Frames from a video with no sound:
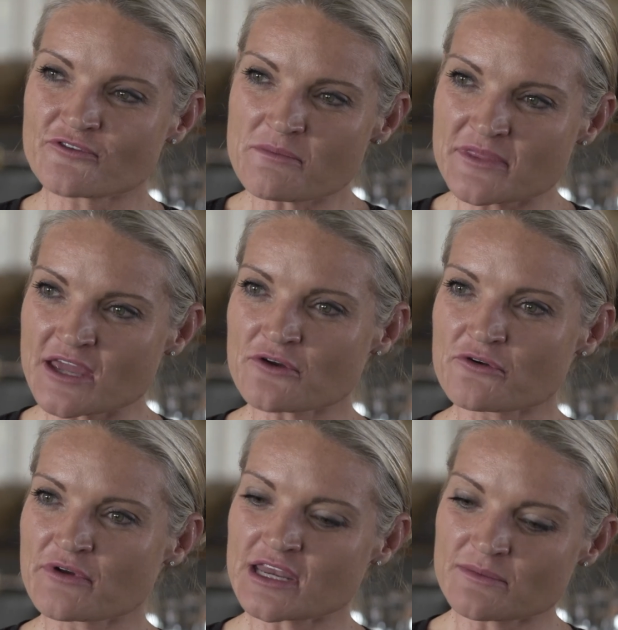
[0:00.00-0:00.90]
from there
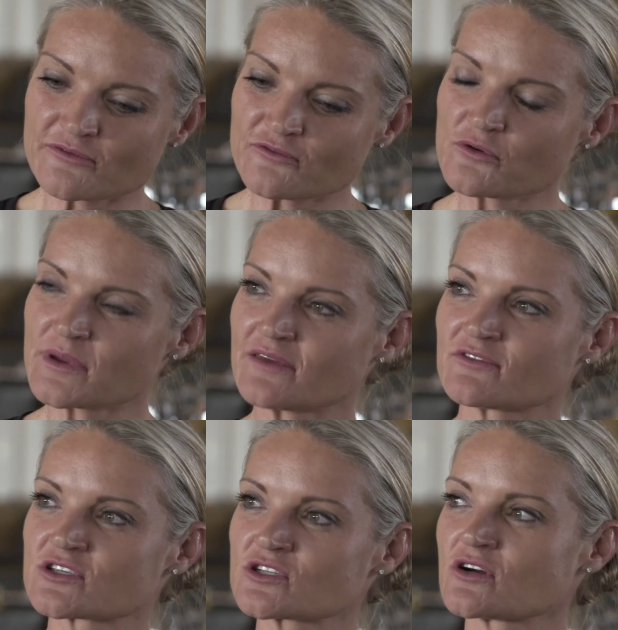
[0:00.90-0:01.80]
already, before we
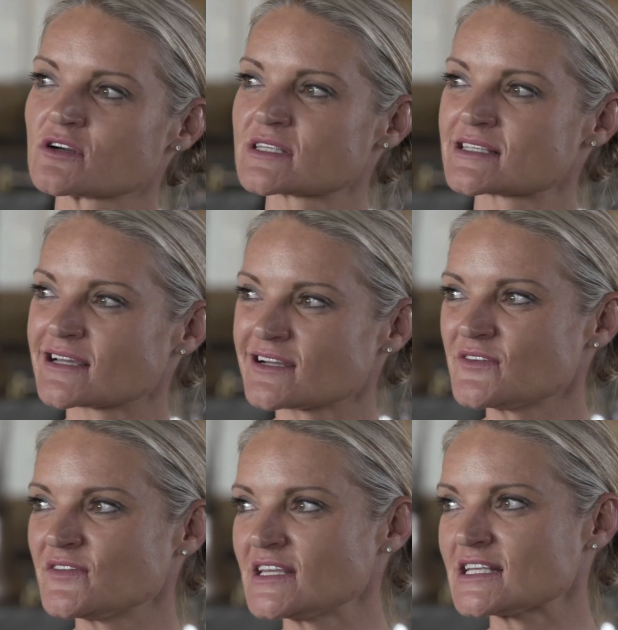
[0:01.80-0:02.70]
even start, how are
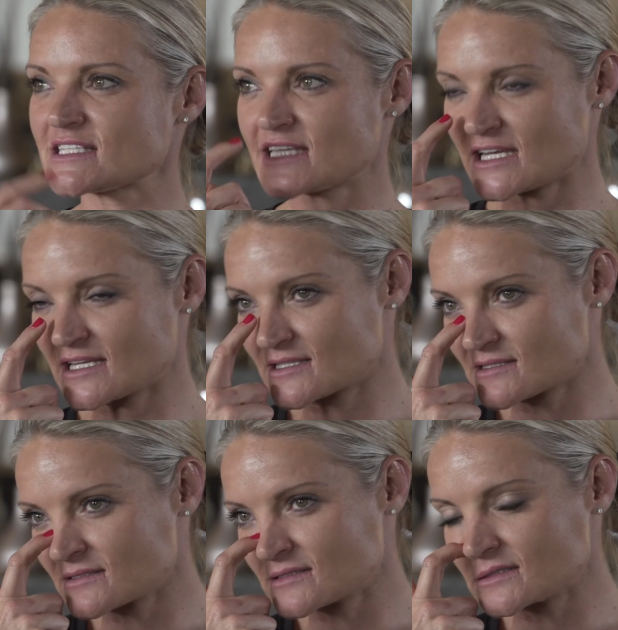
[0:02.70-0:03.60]
you feeling today, Nat
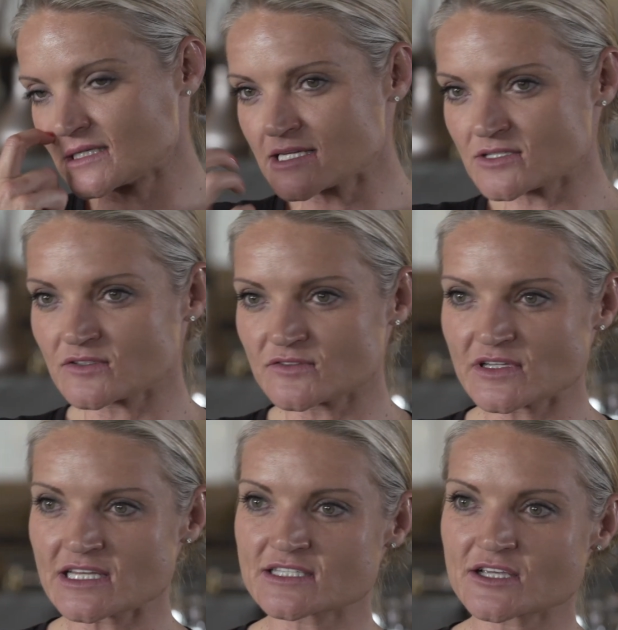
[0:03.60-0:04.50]
Snow? Legs aren't
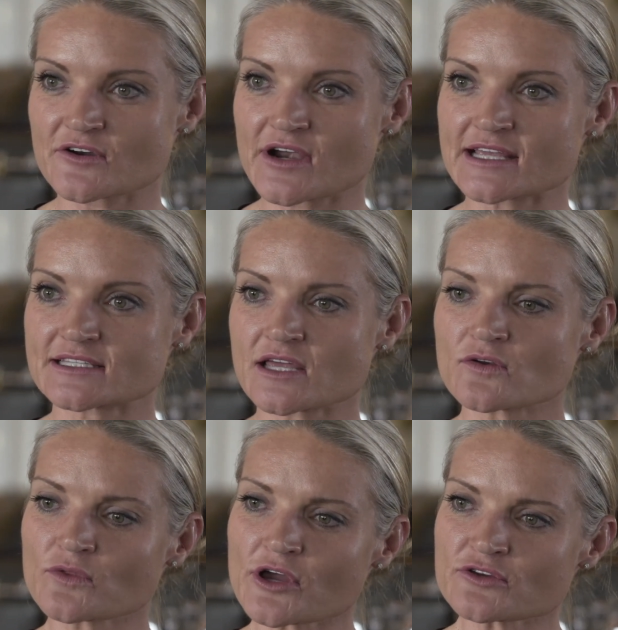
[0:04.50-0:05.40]
feeling so great.
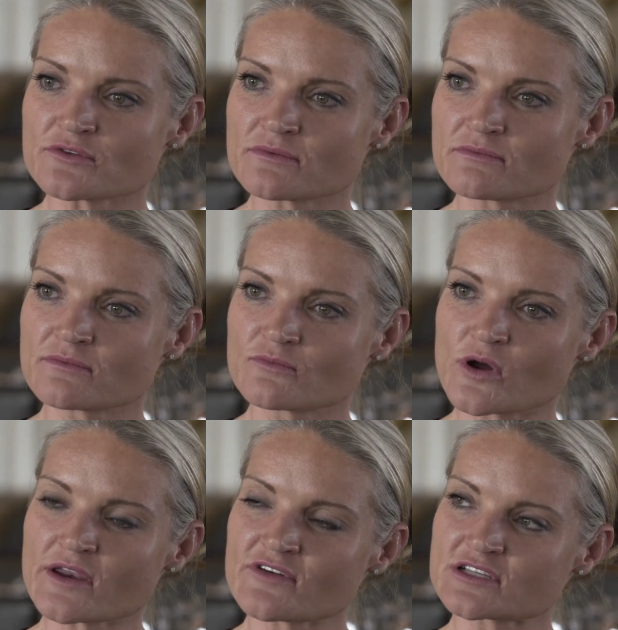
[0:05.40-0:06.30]
And although
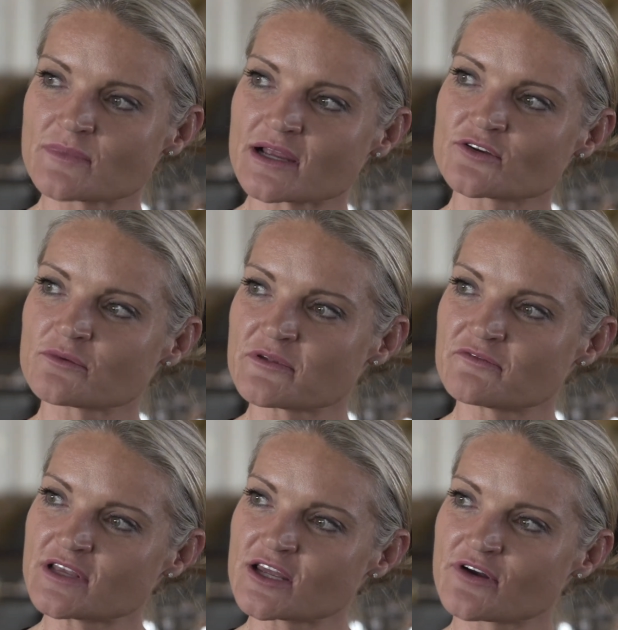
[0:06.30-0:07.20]
one of us might not be
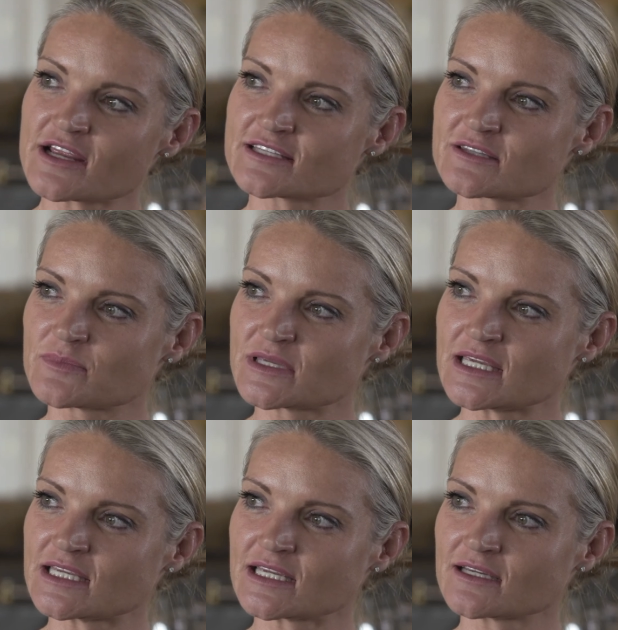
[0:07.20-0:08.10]
feeling great at the
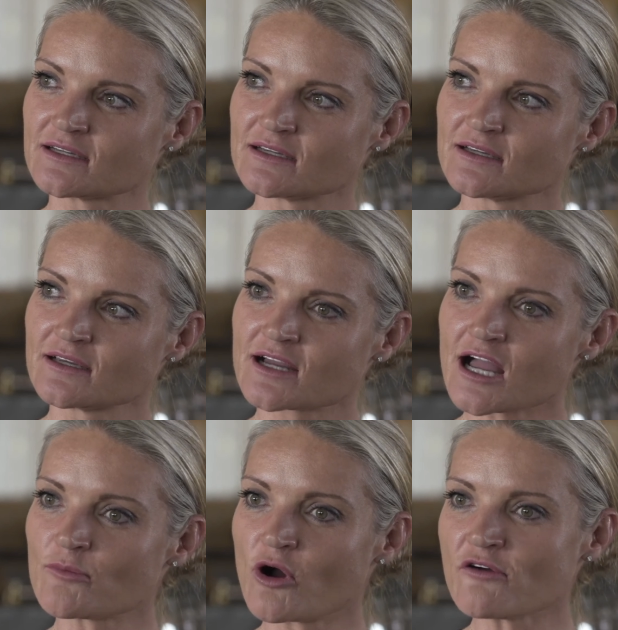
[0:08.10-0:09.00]
beginning,
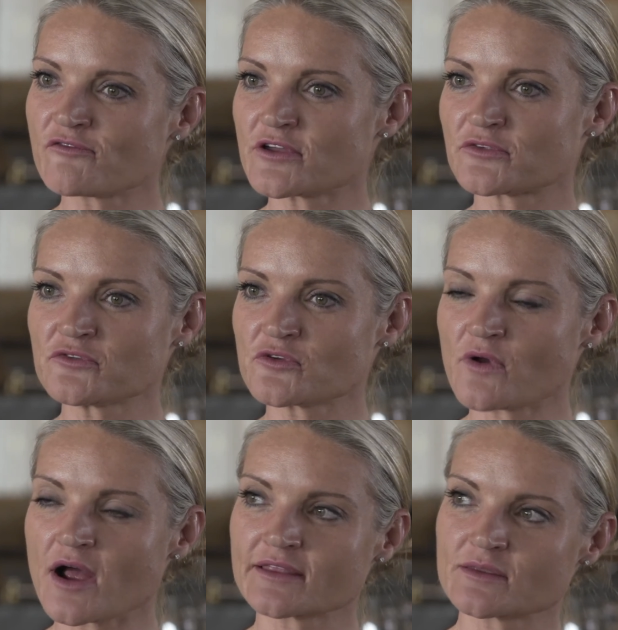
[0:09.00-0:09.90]
come halfway through the
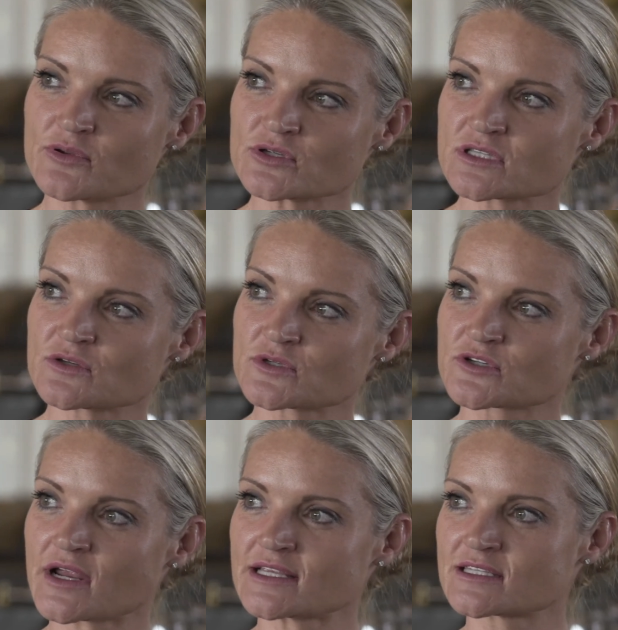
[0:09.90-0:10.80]
ride, the person that was
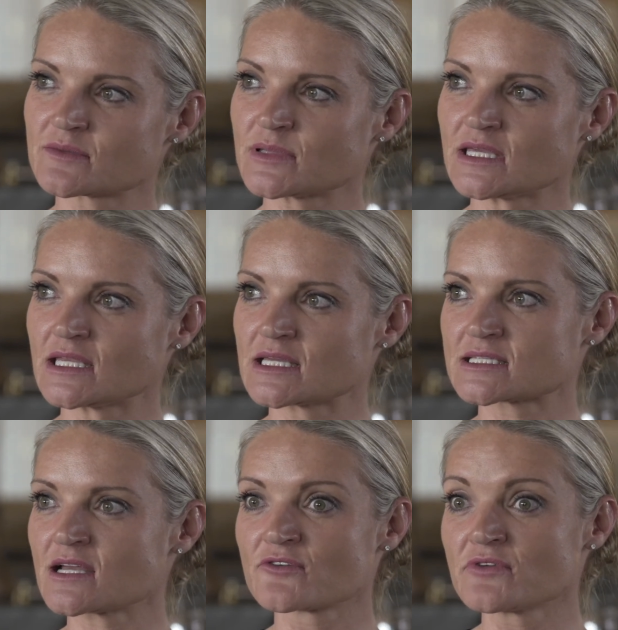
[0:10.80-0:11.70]
great at the beginning
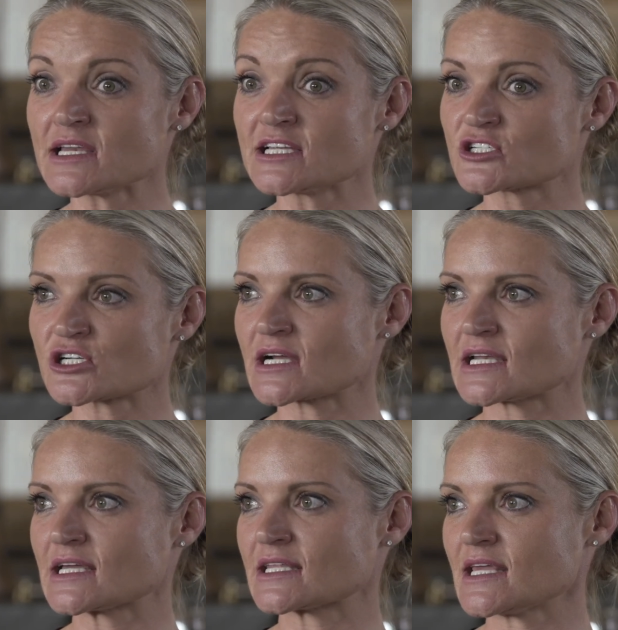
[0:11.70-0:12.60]
is now really
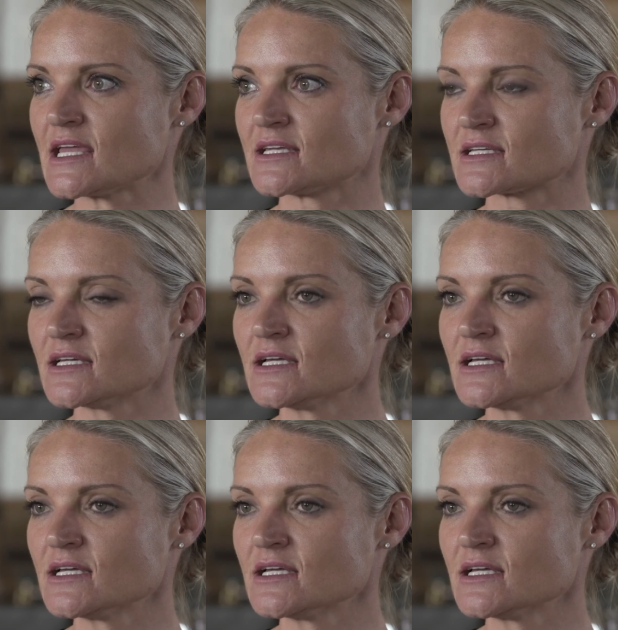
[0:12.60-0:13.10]
struggling at the end.